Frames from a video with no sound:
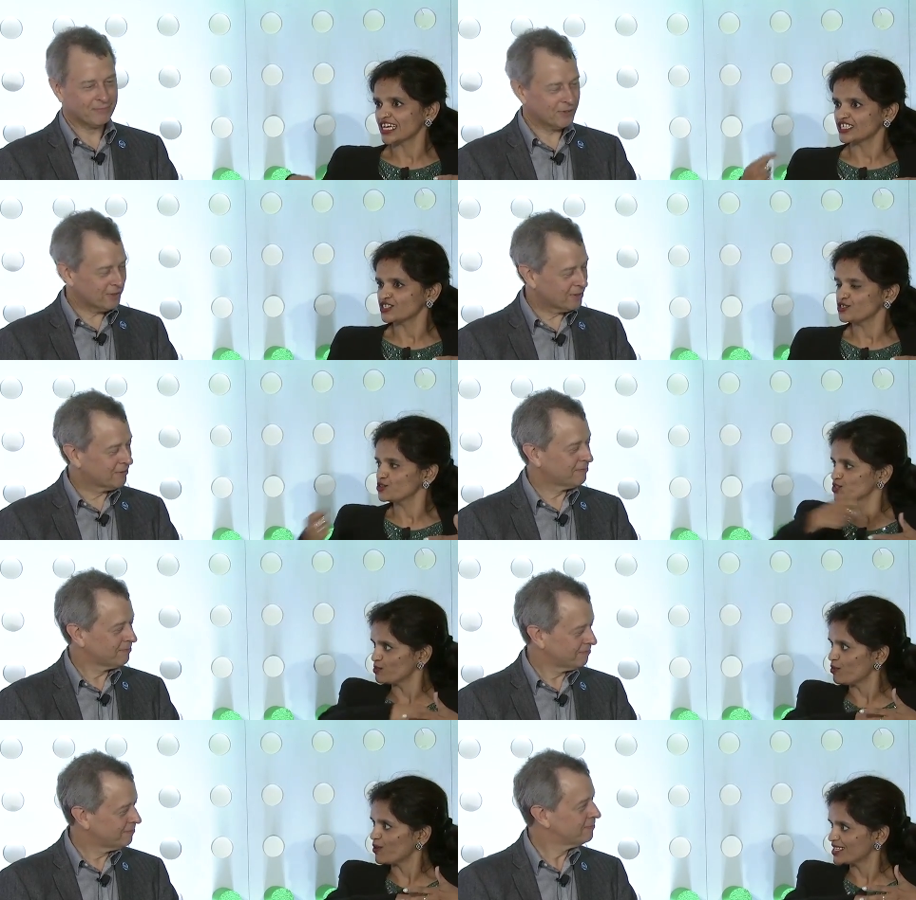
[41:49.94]
Speaker 1: continue to
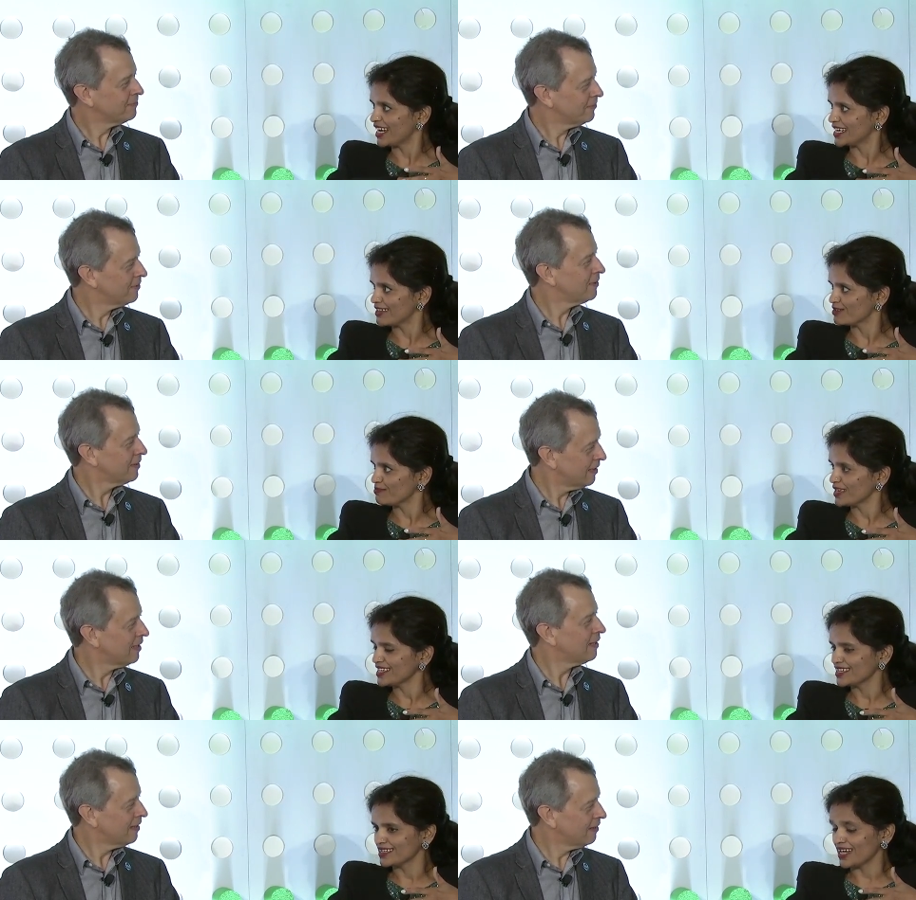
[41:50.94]
support that
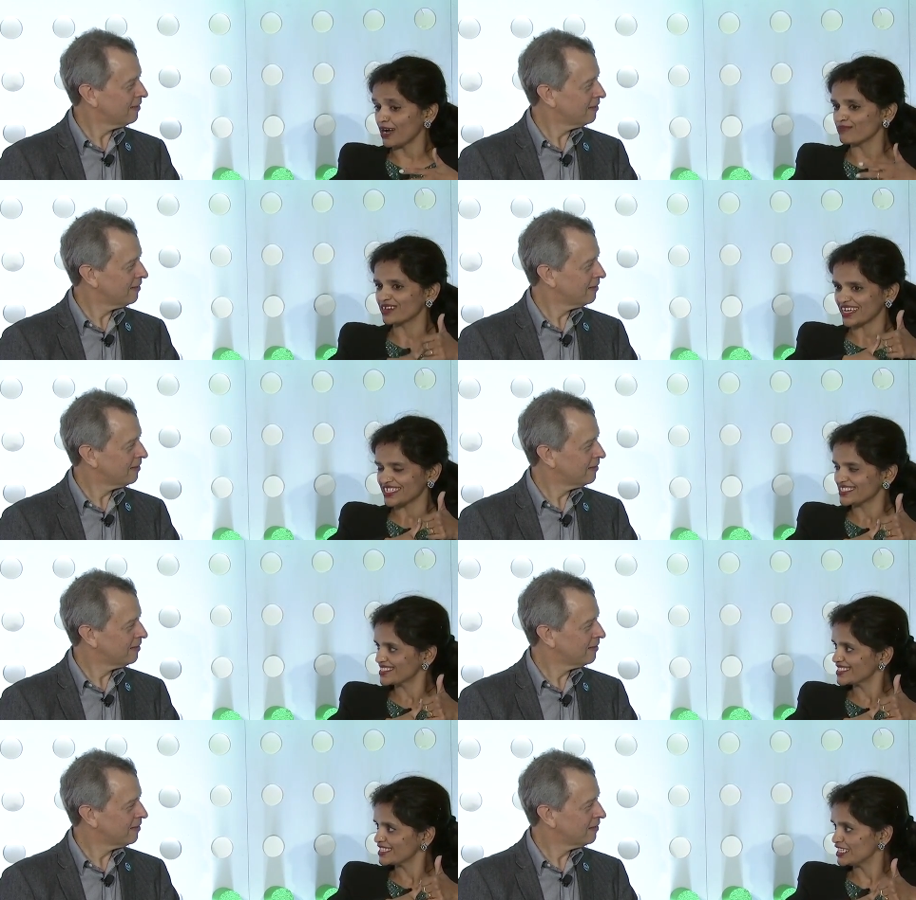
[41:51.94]
development. Upgrades
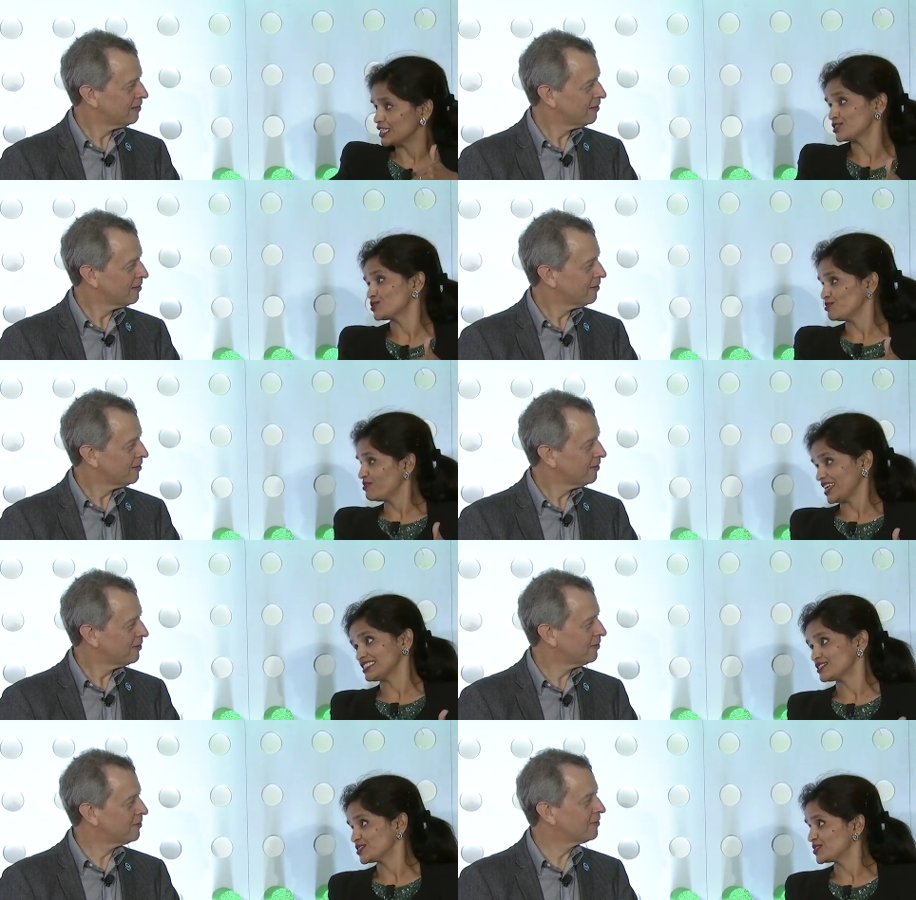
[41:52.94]
needs to be
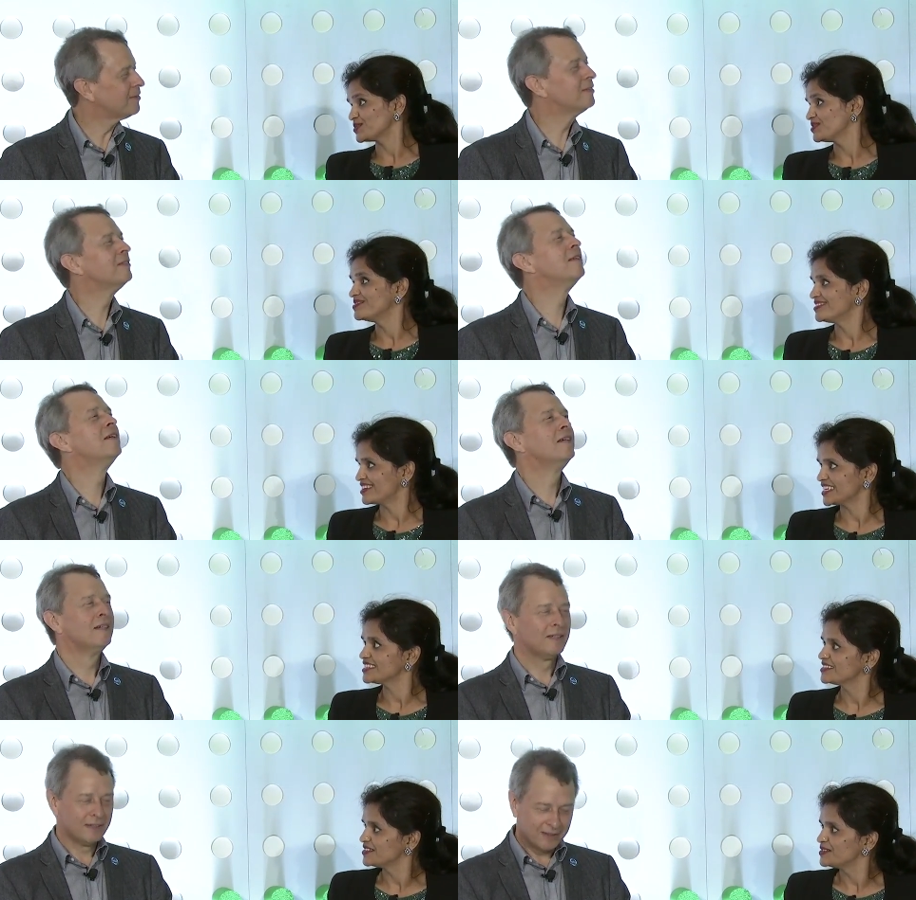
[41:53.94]
faster too, right?
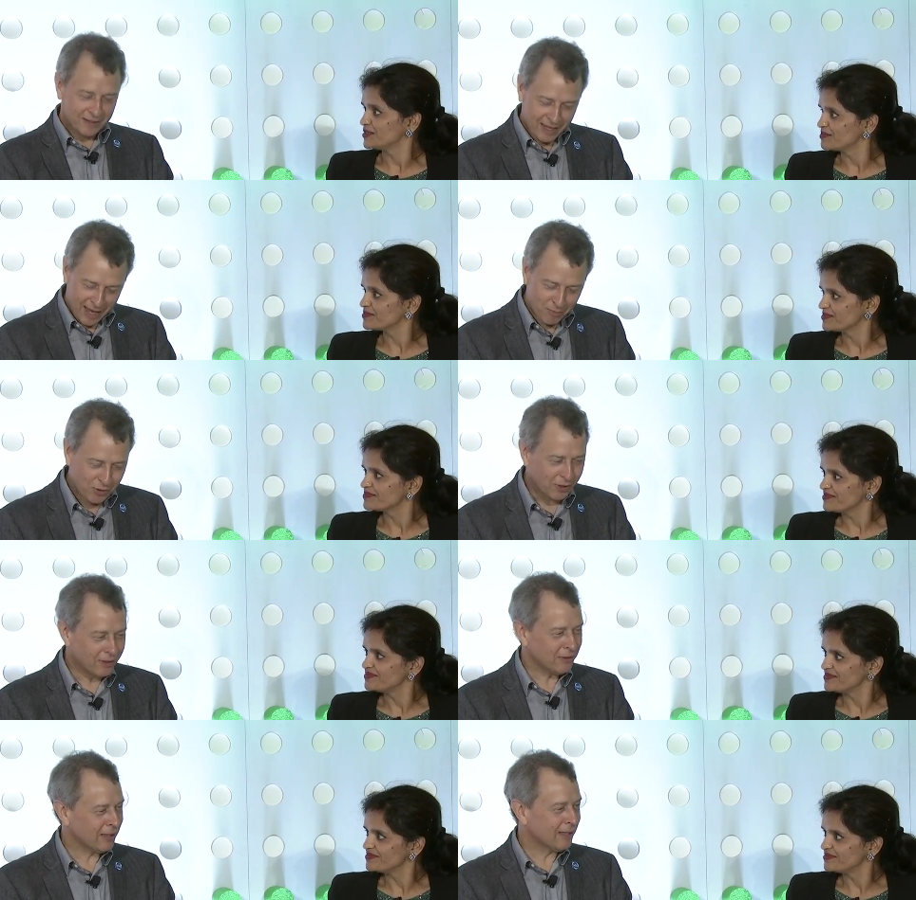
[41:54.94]

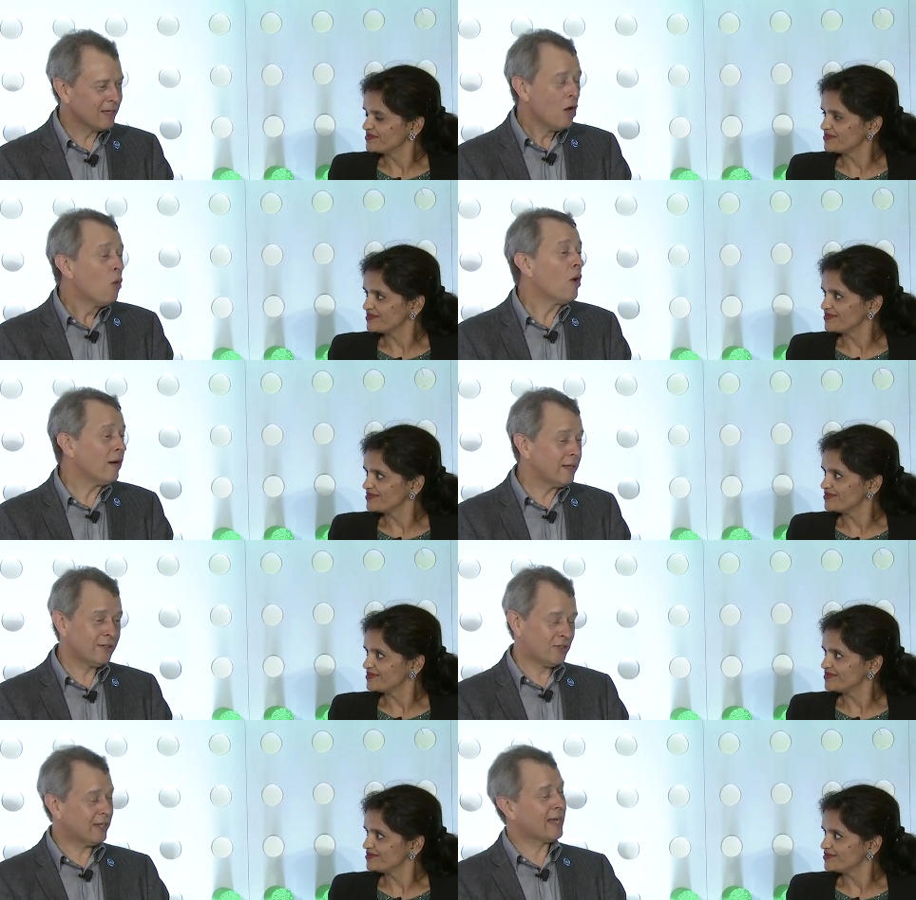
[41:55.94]
Speaker 2: Absolutely. Well,
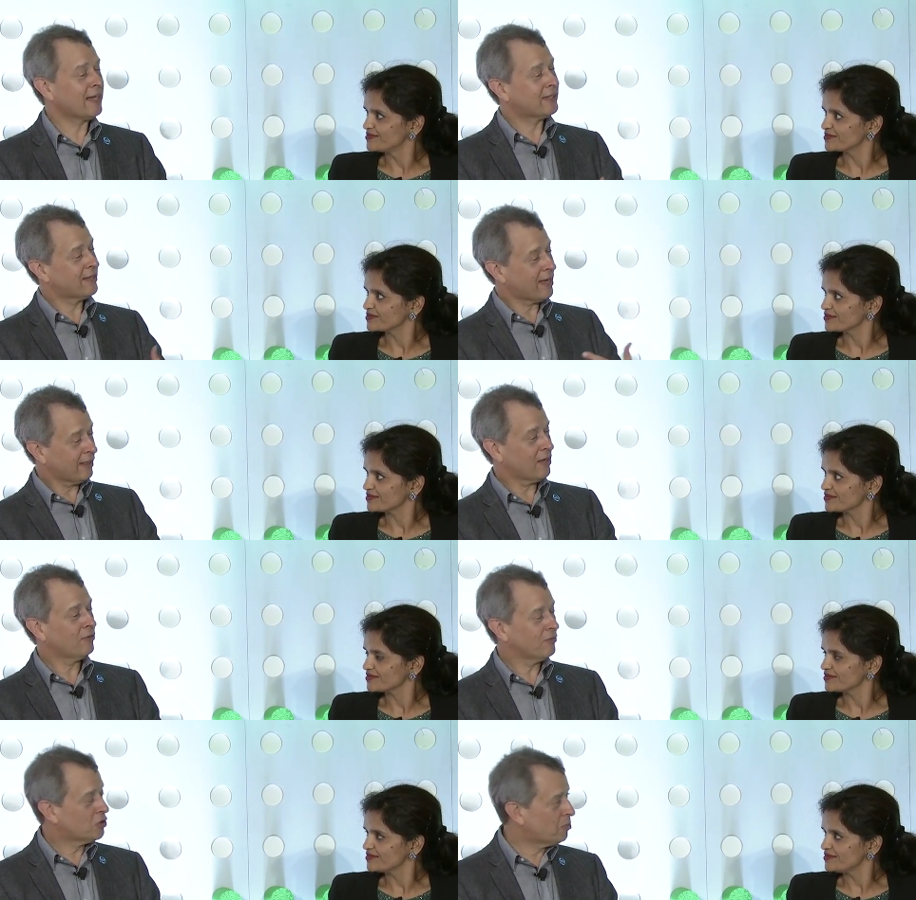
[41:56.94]
it, to get to that level
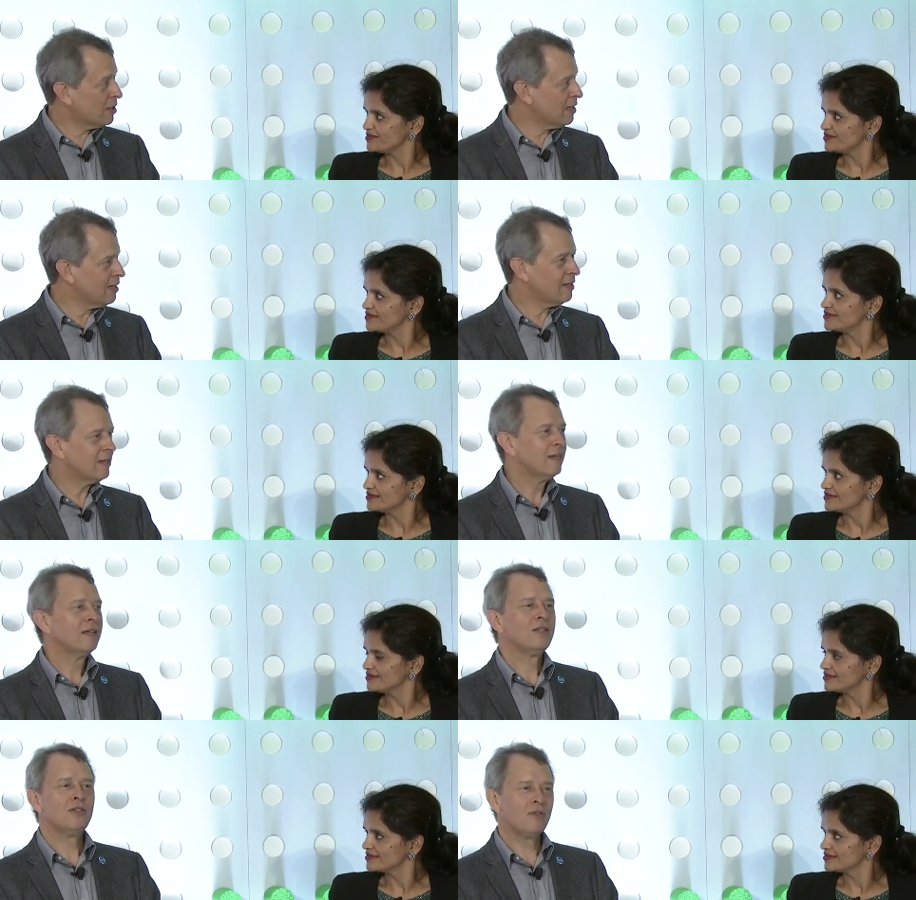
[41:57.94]
of speed, mm -hmm.
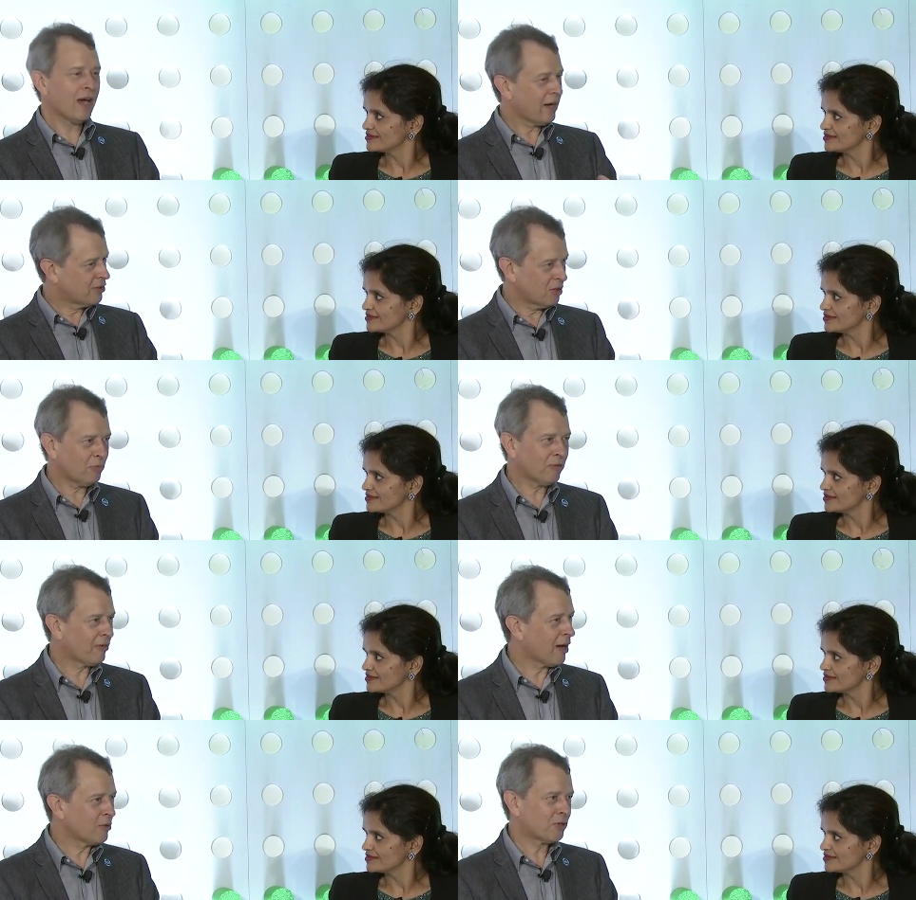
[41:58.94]
you've got to
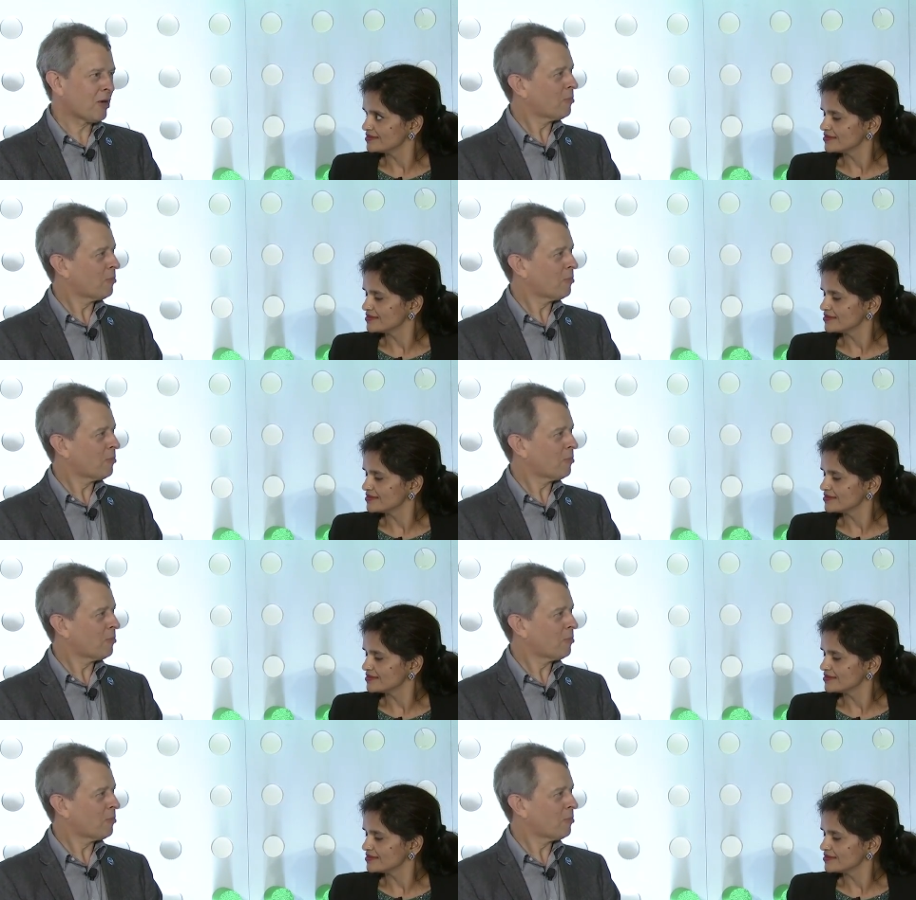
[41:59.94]
simplify what your